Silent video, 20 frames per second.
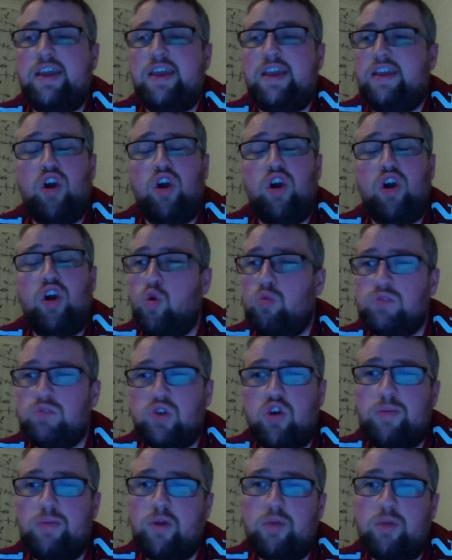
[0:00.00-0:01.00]
Holly Holm's
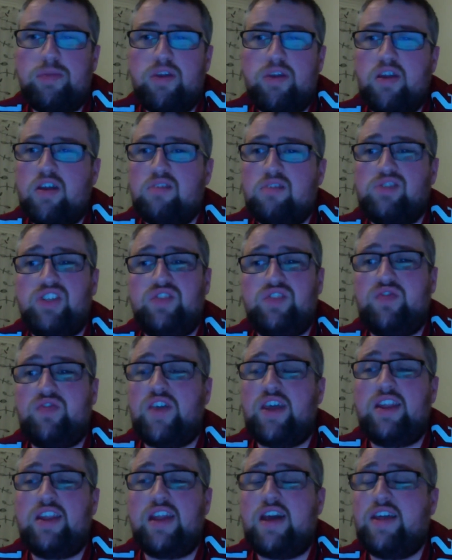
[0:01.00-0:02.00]
got to be up there. She's
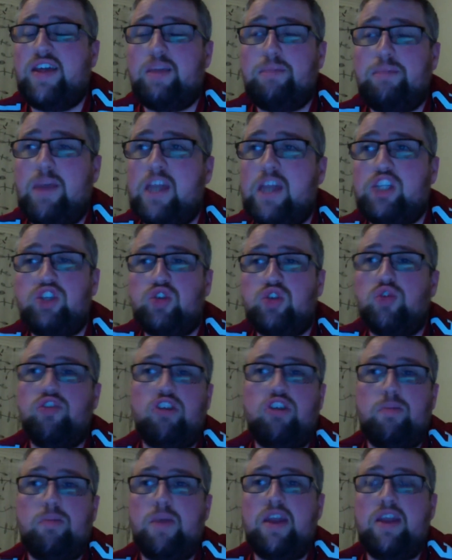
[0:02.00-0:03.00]
fighting. I think Betch is going to
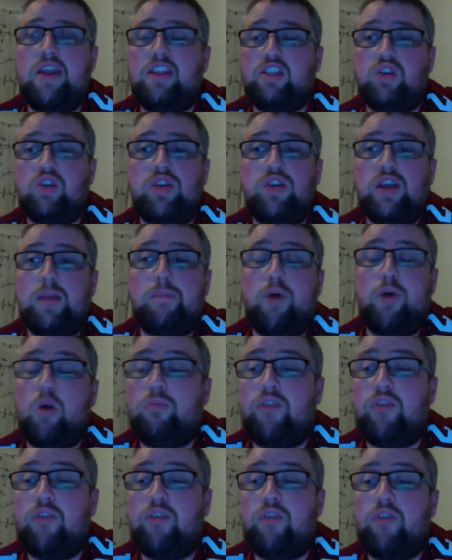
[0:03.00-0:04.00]
come in and he's going to get popped
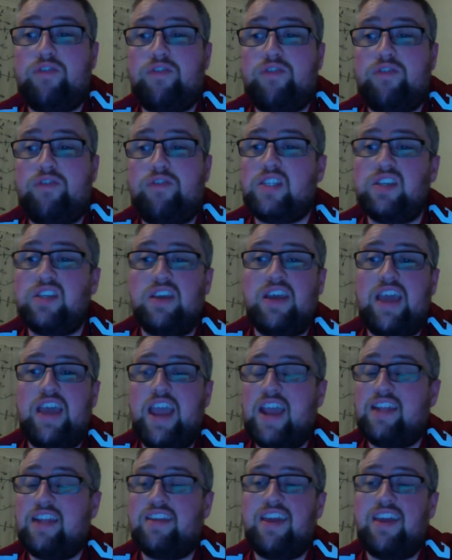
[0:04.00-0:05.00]
right in the face.
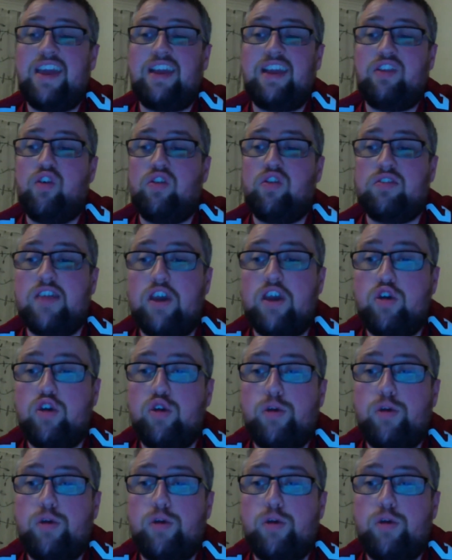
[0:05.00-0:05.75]
Head kick, knocked out.